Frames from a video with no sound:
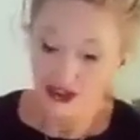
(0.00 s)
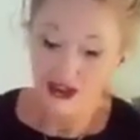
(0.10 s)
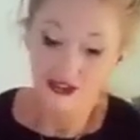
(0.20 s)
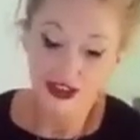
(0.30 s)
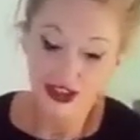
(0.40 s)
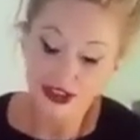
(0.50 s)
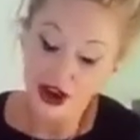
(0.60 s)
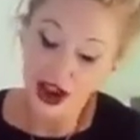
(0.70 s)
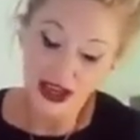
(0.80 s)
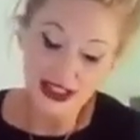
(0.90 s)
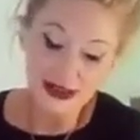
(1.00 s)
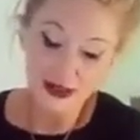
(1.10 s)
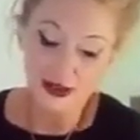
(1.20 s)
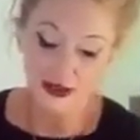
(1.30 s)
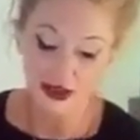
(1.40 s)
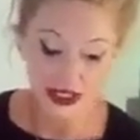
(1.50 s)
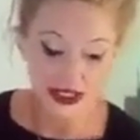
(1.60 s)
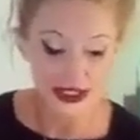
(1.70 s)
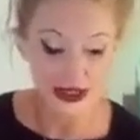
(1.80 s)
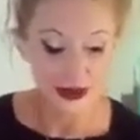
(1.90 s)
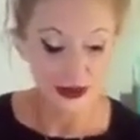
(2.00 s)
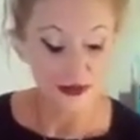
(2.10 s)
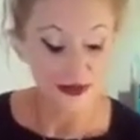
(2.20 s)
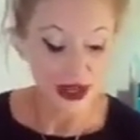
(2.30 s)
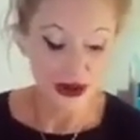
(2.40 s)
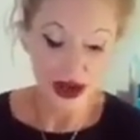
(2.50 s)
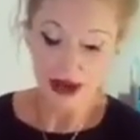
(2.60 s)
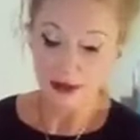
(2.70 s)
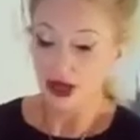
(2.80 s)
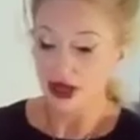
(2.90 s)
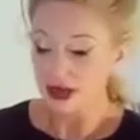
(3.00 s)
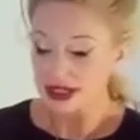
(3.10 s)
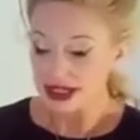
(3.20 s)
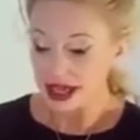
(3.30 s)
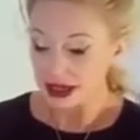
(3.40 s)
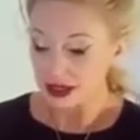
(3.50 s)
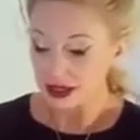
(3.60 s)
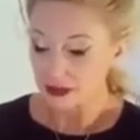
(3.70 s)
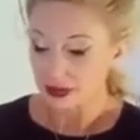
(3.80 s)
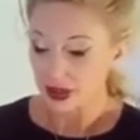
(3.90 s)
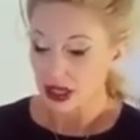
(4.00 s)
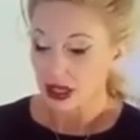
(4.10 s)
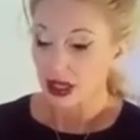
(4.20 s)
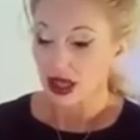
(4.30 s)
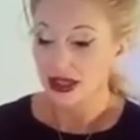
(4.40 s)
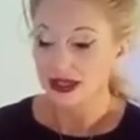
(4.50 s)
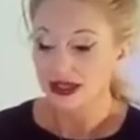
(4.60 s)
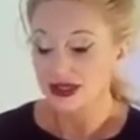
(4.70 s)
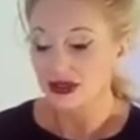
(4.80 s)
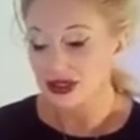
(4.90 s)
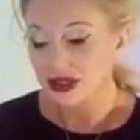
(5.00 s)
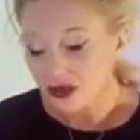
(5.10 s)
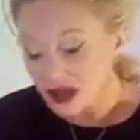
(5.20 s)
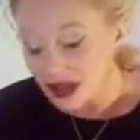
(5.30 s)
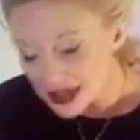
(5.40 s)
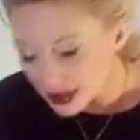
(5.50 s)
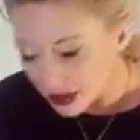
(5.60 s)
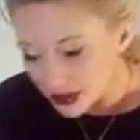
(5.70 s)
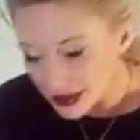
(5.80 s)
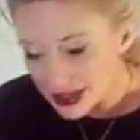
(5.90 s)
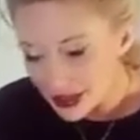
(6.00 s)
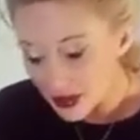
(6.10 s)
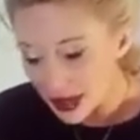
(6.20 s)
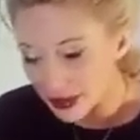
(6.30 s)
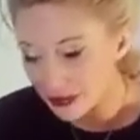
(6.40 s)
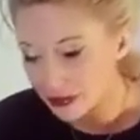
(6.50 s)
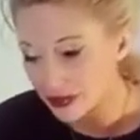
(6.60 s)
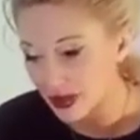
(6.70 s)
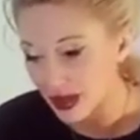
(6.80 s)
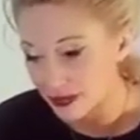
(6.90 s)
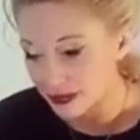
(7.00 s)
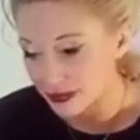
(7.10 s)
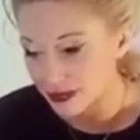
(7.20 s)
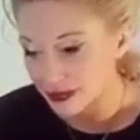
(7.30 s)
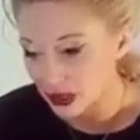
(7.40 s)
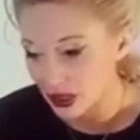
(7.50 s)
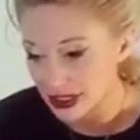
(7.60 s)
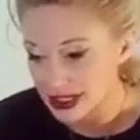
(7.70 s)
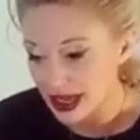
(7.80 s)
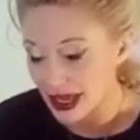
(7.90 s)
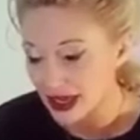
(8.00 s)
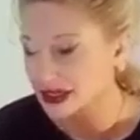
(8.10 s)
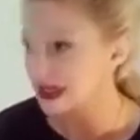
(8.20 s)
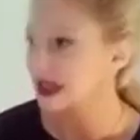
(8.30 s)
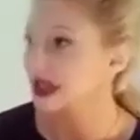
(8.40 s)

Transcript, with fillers: Feel like they're hiding some of their feelings. All right, bottom of the deck. So you guys are also out of um, contact.